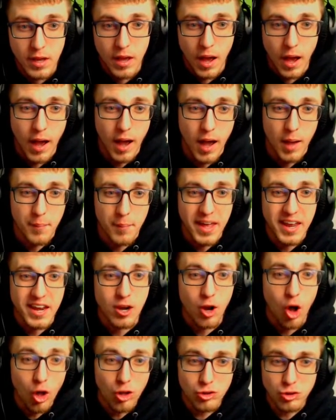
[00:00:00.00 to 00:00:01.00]
And it
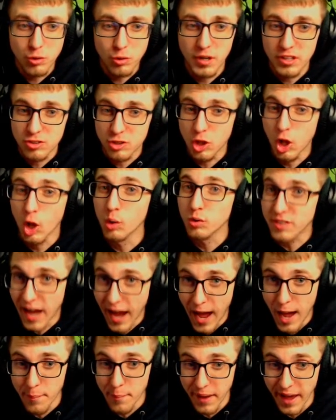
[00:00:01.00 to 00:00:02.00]
also gets Close
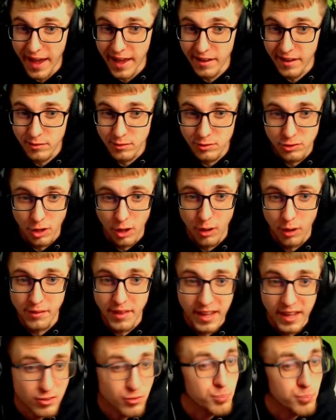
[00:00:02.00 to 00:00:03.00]
Combat, so
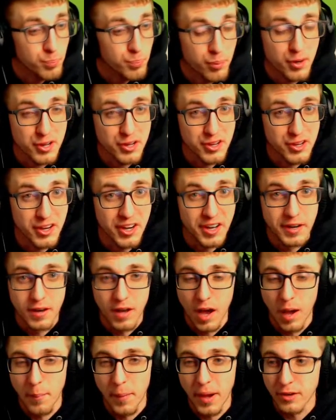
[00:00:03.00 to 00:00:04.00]
that's pretty good.
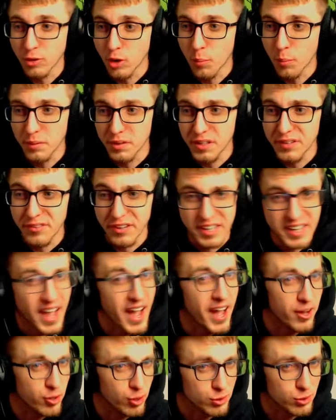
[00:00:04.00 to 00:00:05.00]
I don't believe it
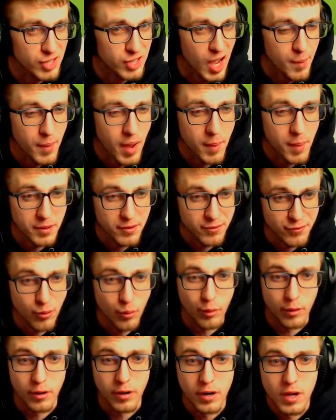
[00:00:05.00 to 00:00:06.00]
got Close Combat
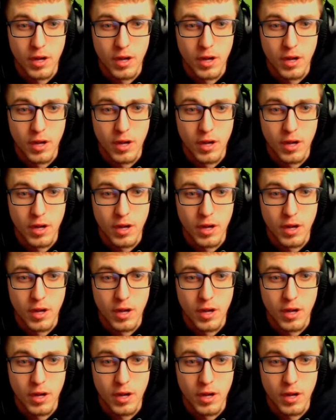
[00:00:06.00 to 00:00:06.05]
before